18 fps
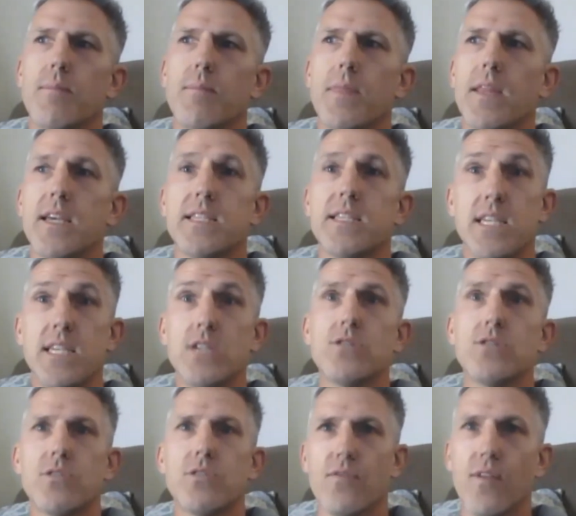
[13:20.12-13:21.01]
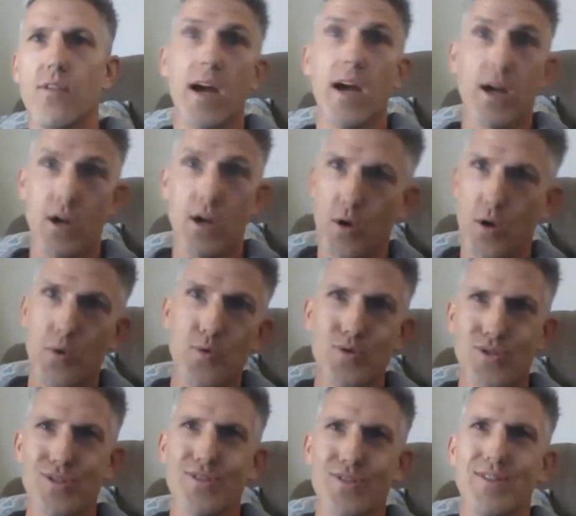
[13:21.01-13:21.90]
it's easier to fly a
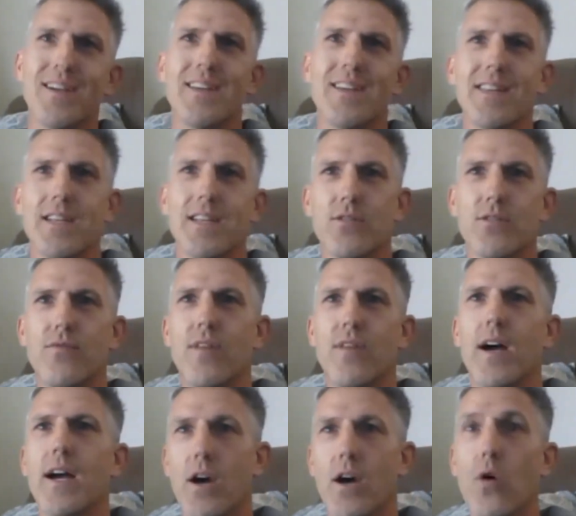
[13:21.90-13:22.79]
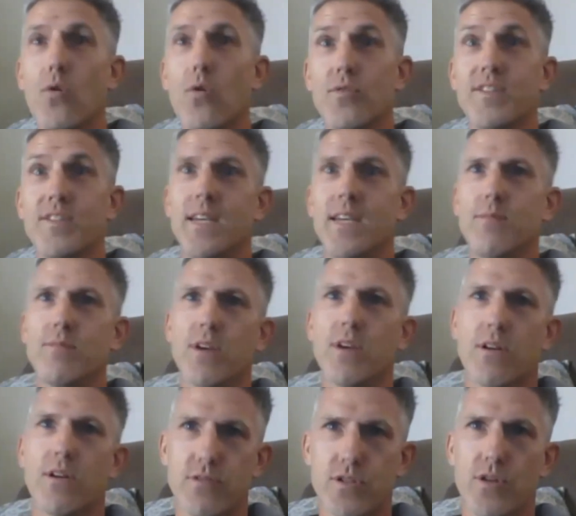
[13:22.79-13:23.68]
coach than to fly a whole team to
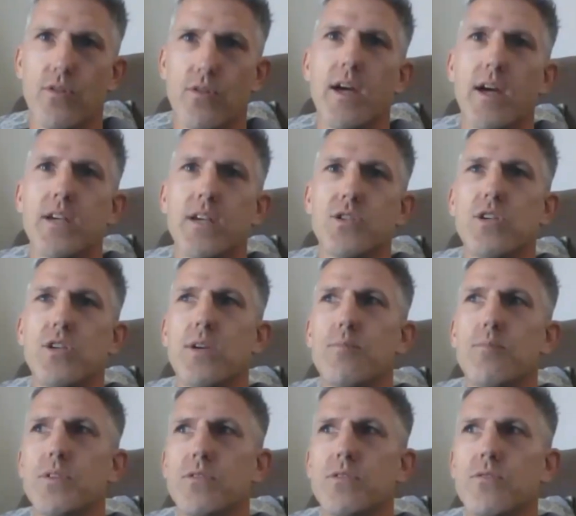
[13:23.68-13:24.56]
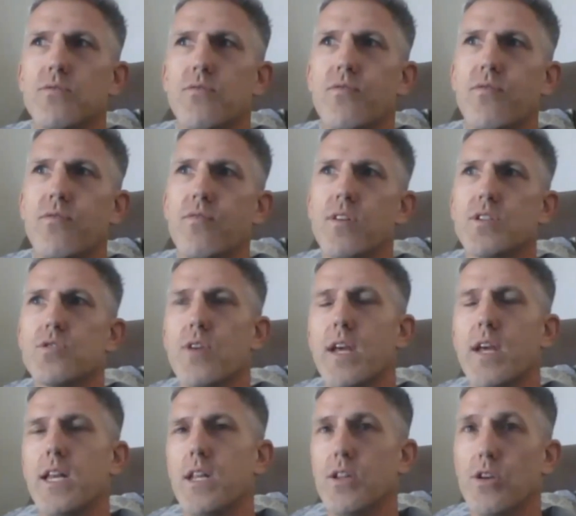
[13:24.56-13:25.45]
Arizona. It's cheaper to
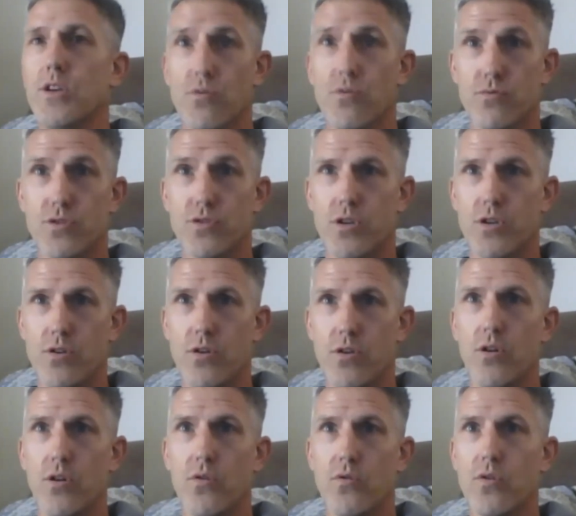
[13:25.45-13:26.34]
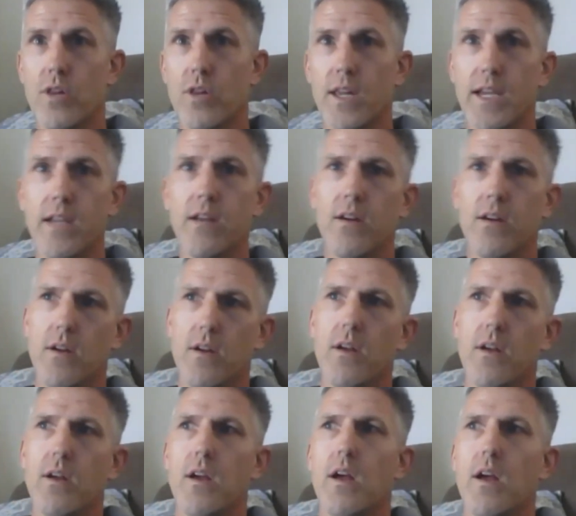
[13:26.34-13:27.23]
train in your own tunnel locally,
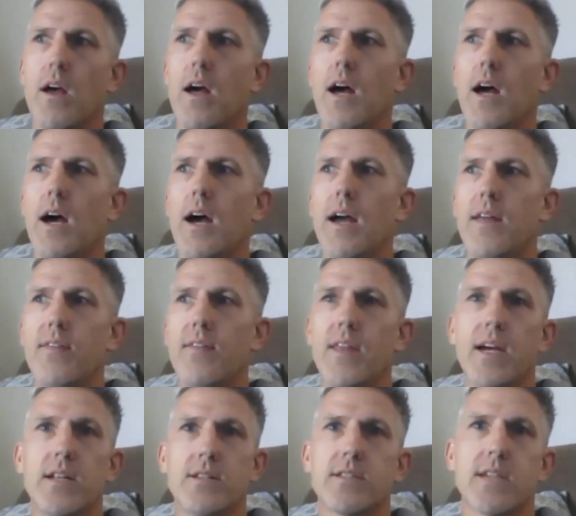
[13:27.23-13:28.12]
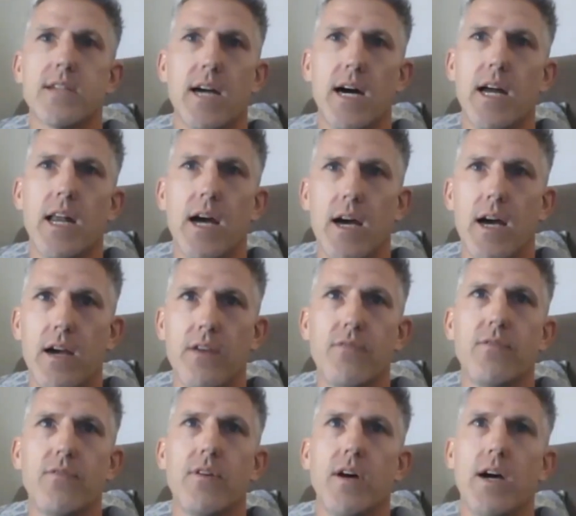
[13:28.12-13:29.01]
and then
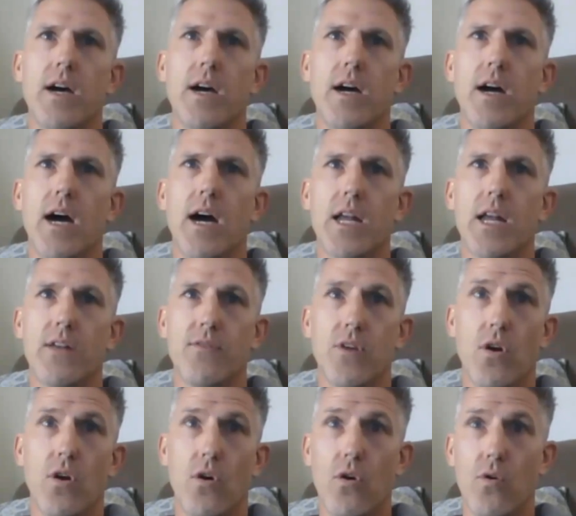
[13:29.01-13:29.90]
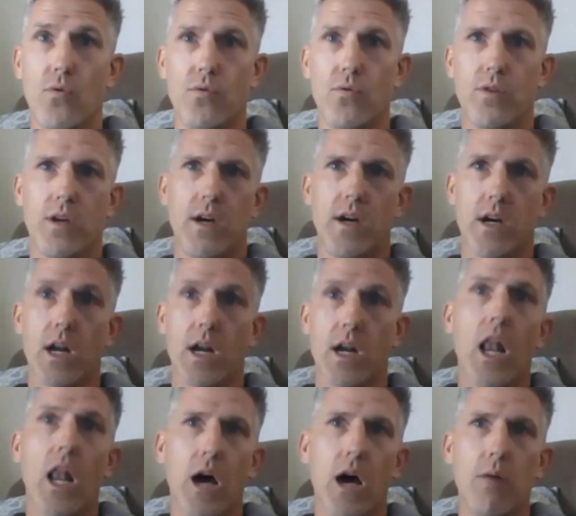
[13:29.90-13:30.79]
skydive out of your own
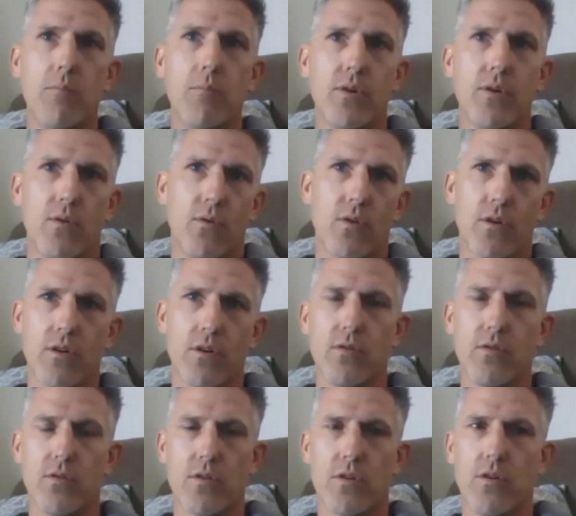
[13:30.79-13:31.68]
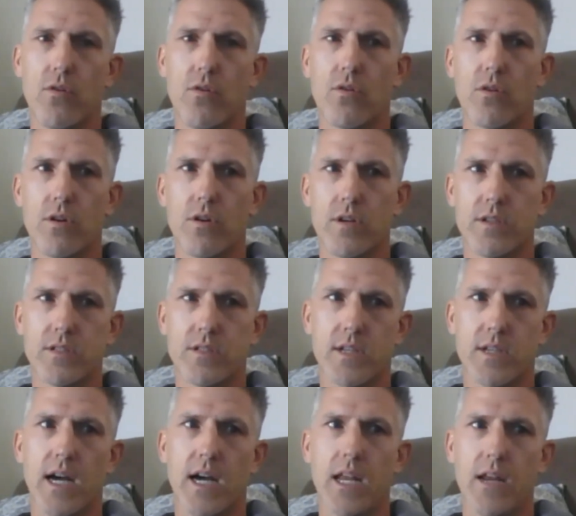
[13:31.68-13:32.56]
club, or
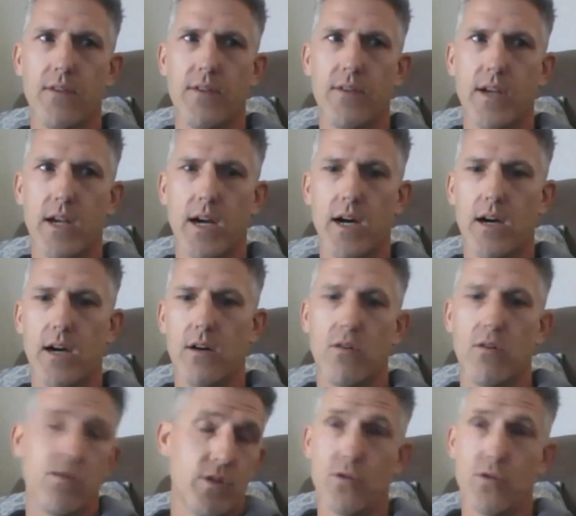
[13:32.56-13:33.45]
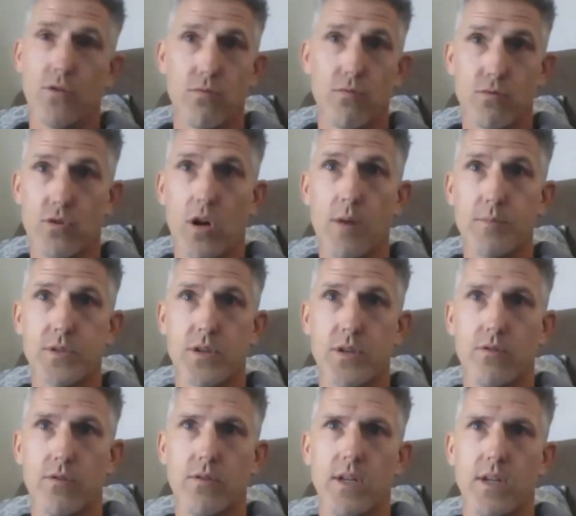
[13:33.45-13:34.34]
skydiving or your own drop
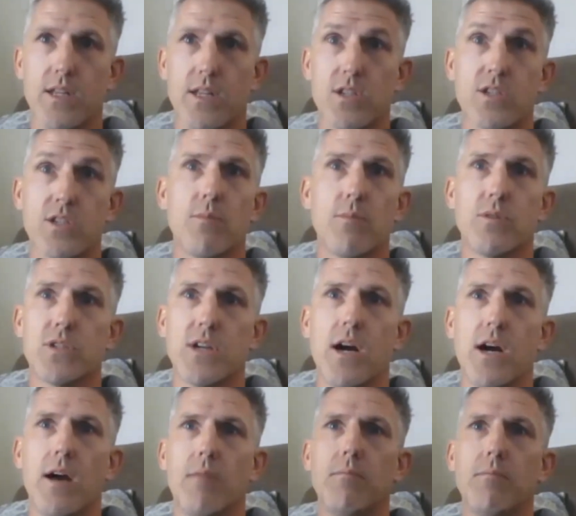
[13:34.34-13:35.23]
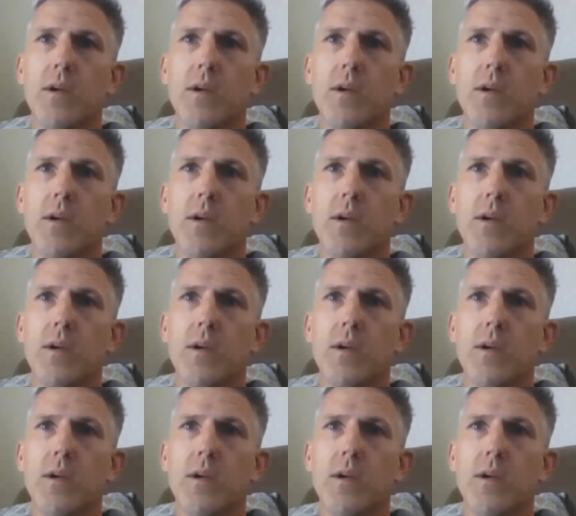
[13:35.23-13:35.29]
zone in the summertime.